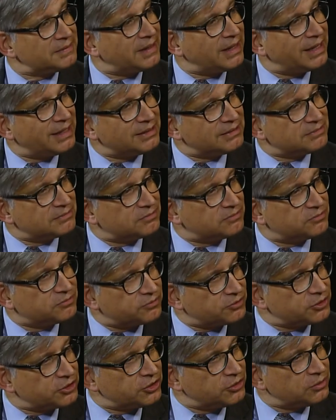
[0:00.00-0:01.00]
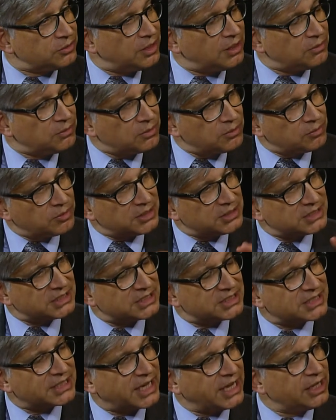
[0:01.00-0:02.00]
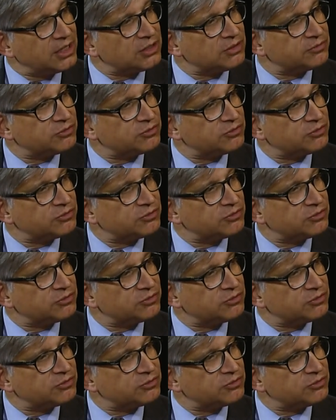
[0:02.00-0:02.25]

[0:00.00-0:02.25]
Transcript: And for you, what is the scale